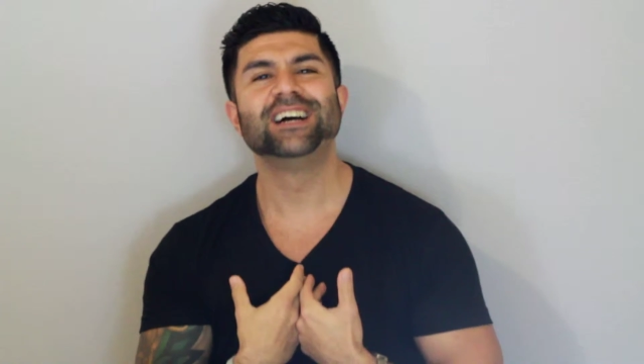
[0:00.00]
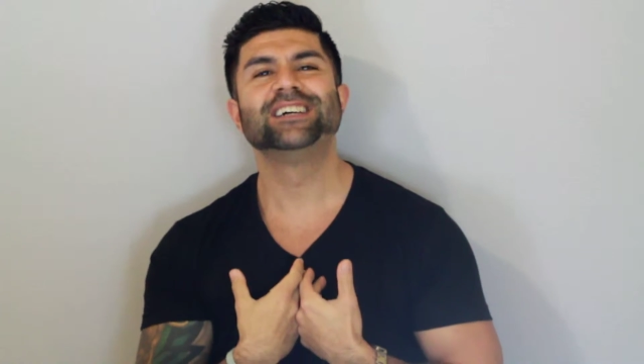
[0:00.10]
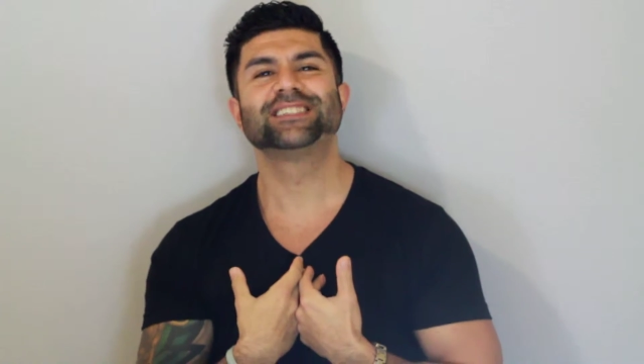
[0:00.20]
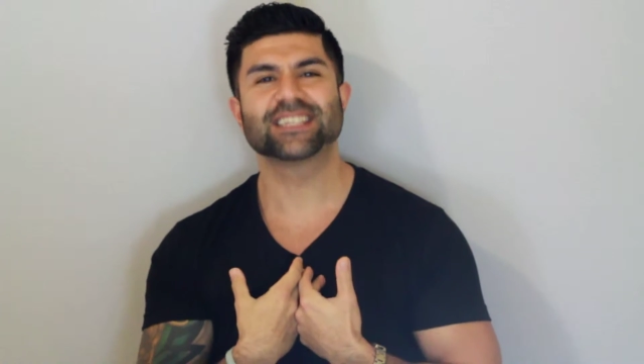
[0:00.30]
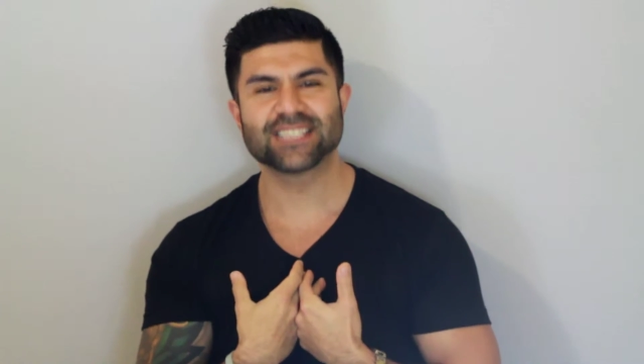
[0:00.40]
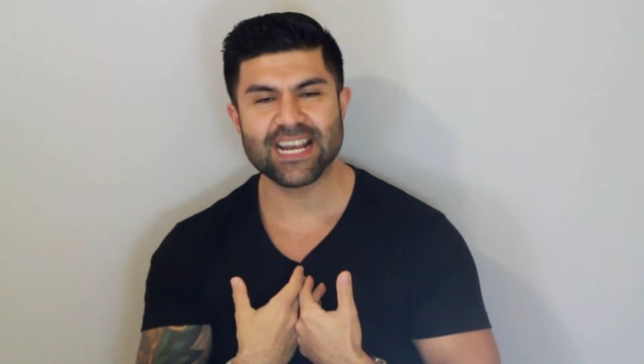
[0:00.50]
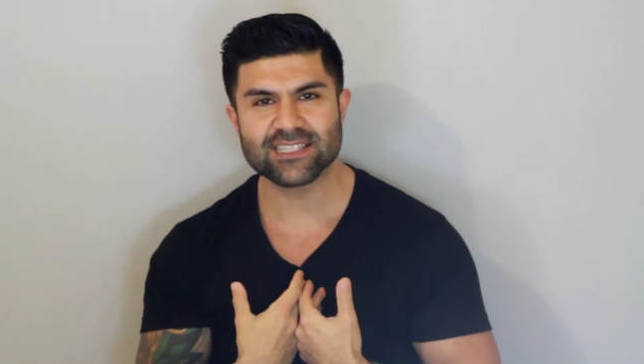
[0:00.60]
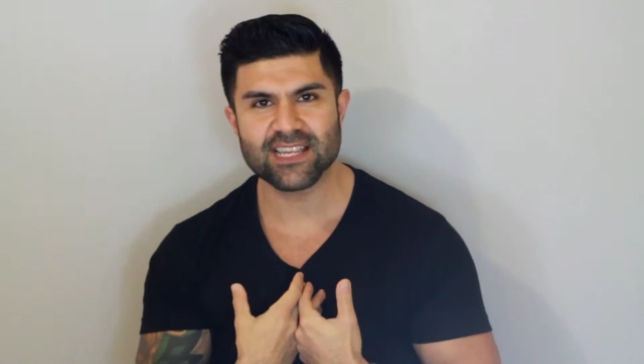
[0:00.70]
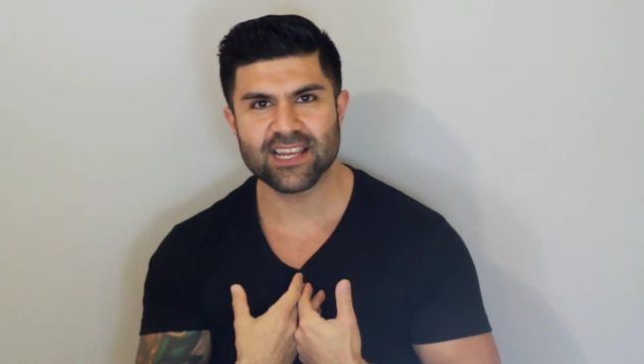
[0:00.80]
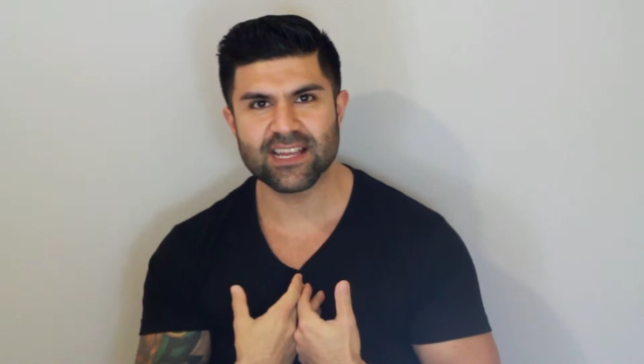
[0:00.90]
success
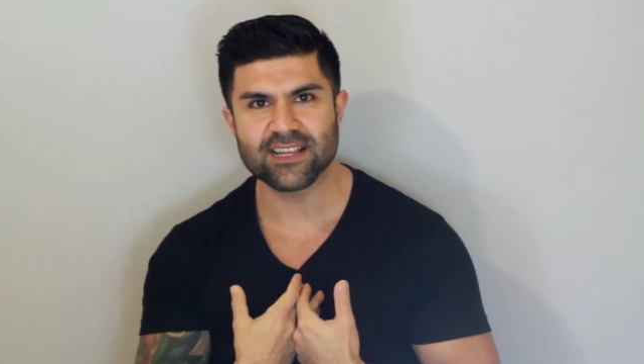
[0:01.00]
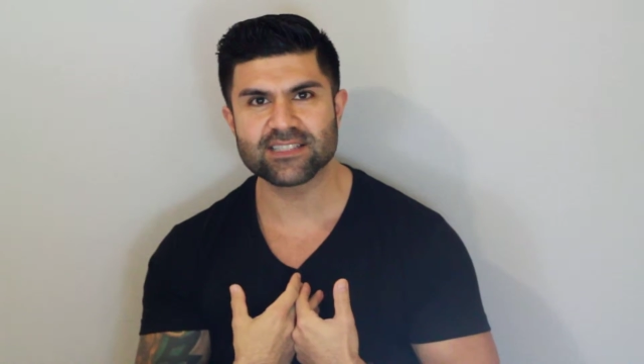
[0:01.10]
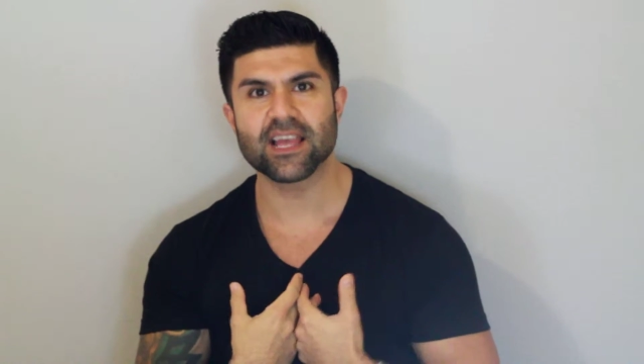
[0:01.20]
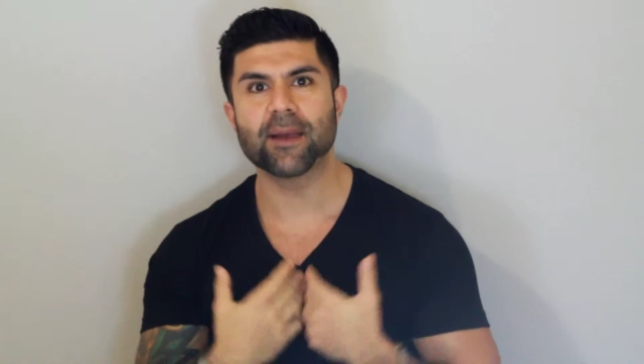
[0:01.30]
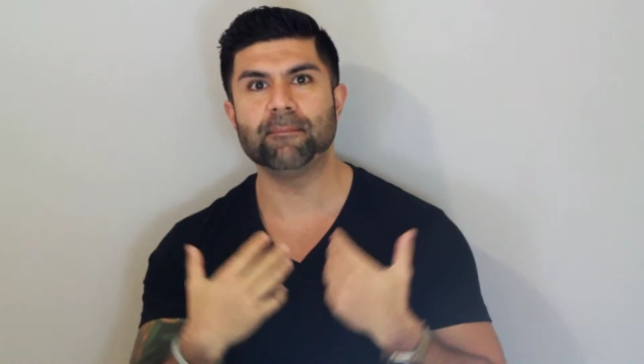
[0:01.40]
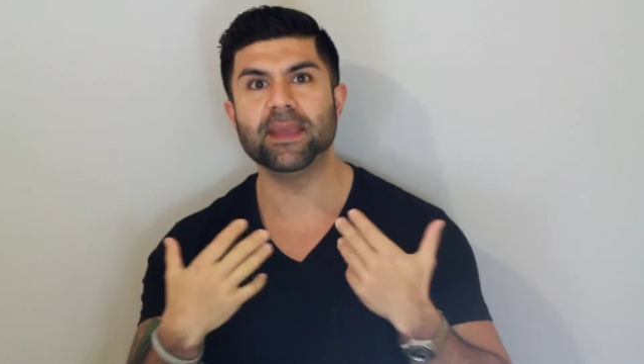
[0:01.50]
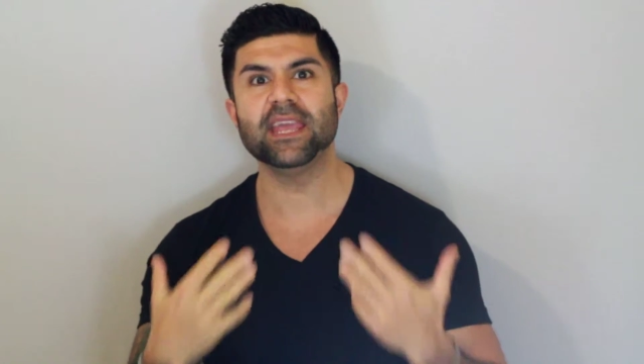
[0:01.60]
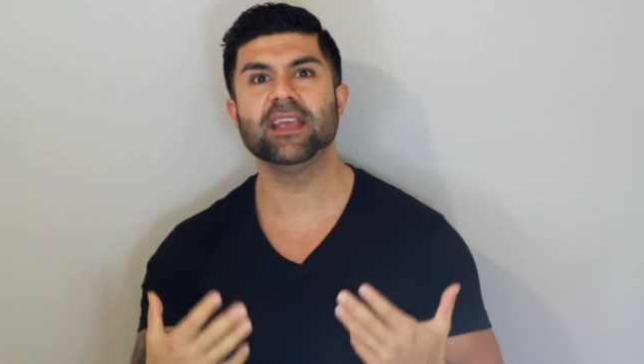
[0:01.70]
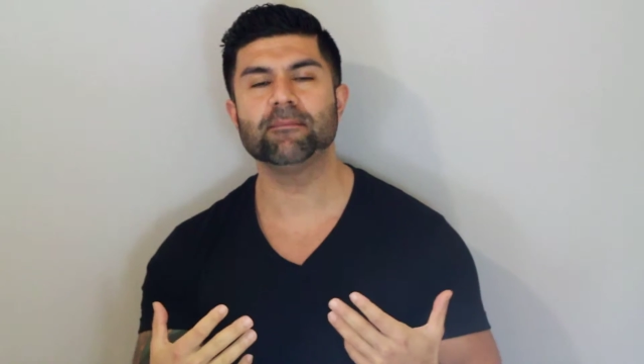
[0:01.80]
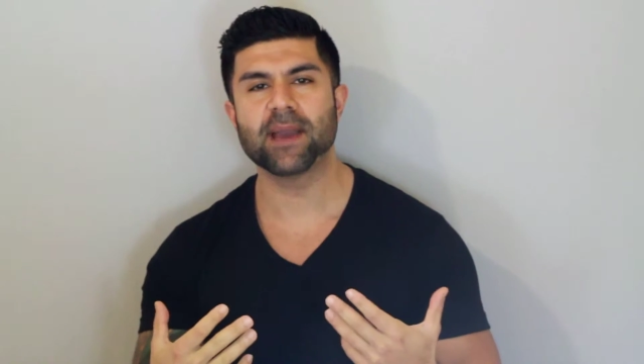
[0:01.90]
is
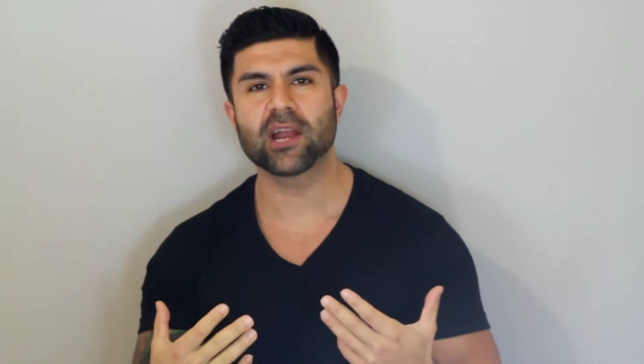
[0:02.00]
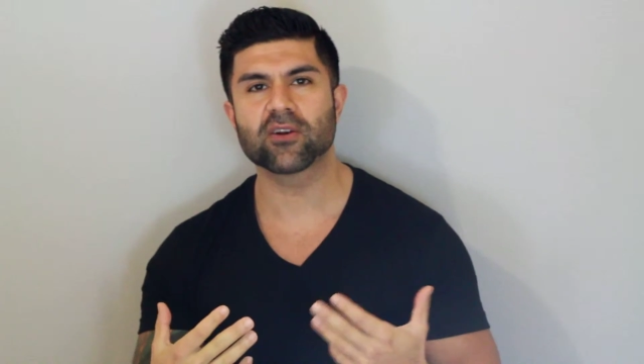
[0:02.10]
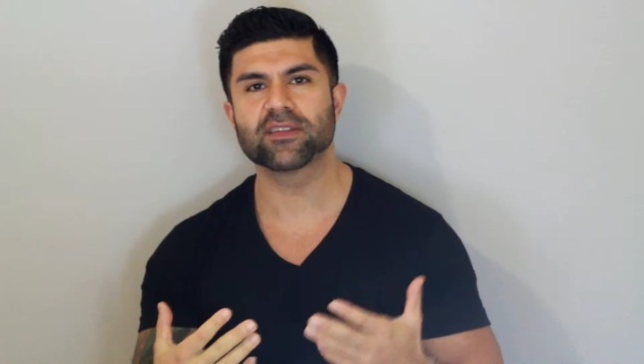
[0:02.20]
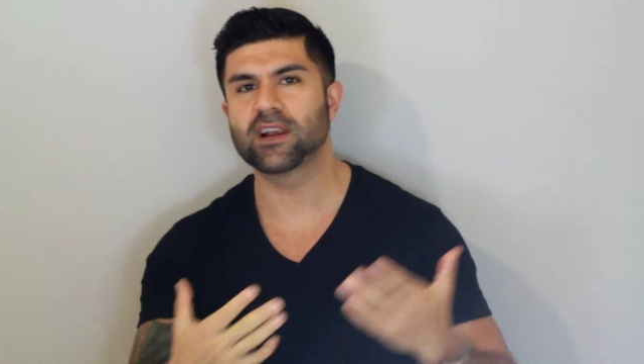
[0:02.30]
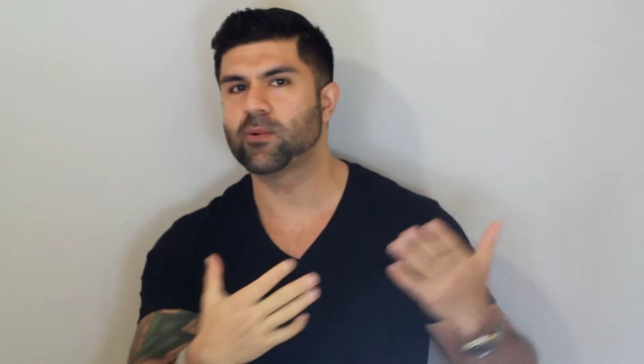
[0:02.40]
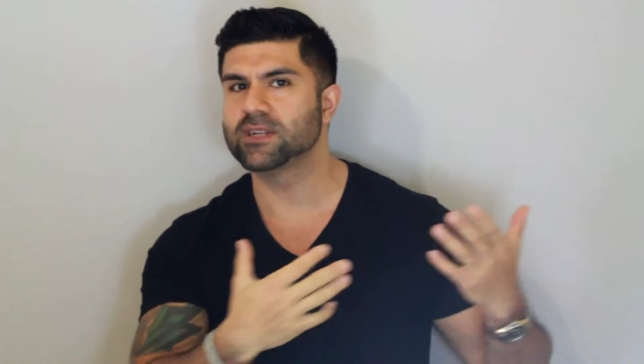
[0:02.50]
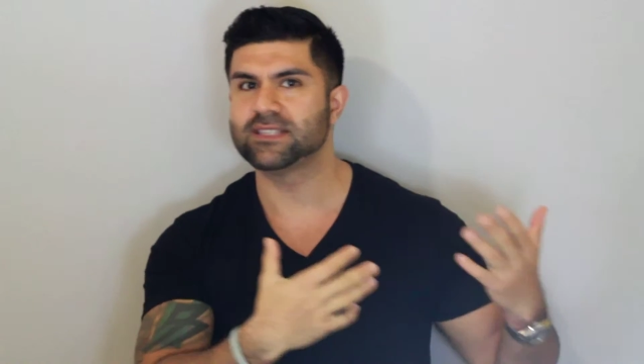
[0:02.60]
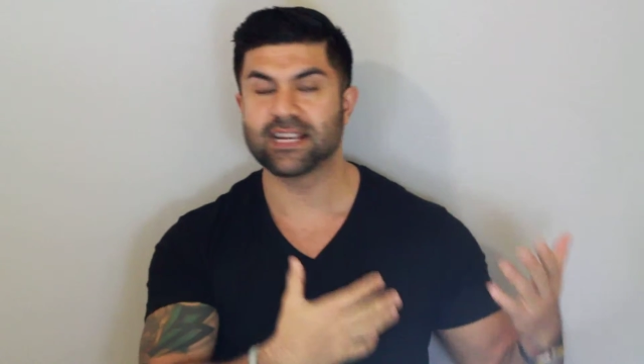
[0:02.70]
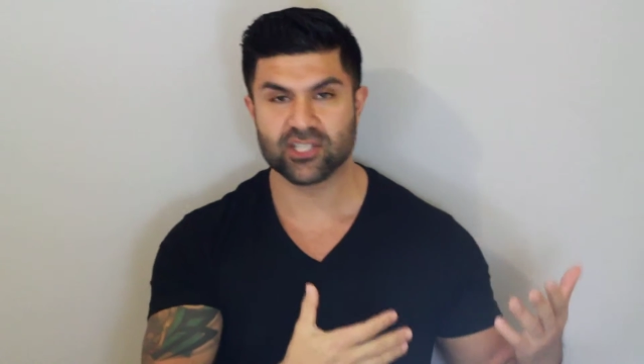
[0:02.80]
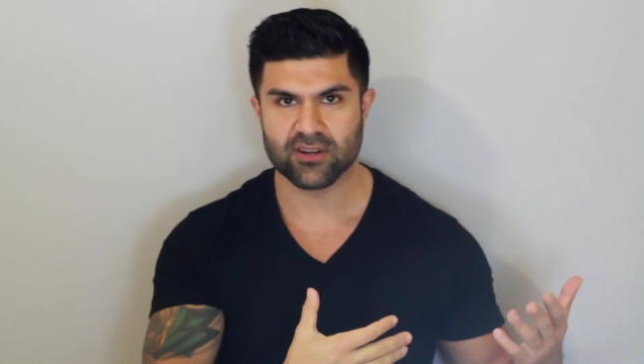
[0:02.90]
being better than I was
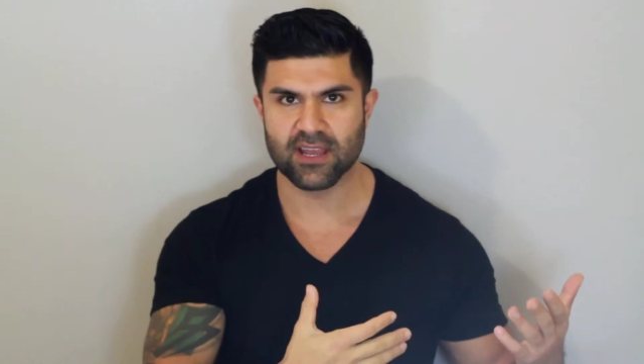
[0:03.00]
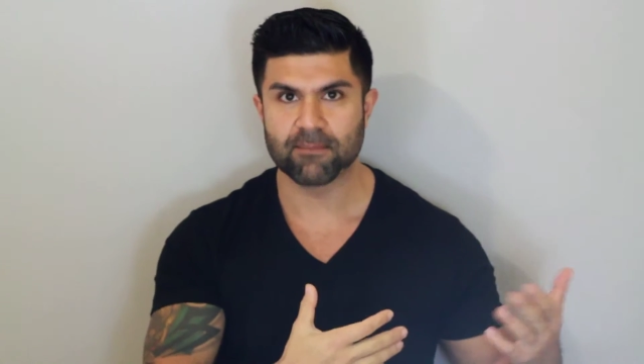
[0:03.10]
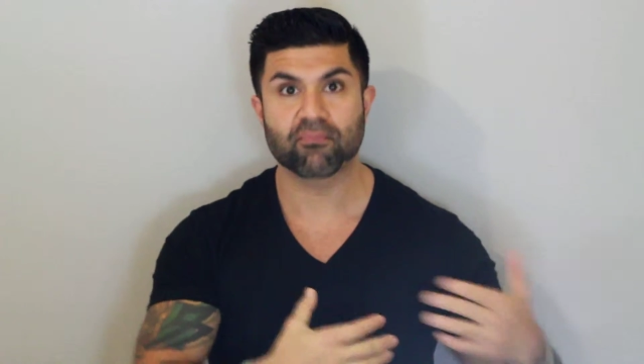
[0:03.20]
yesterday.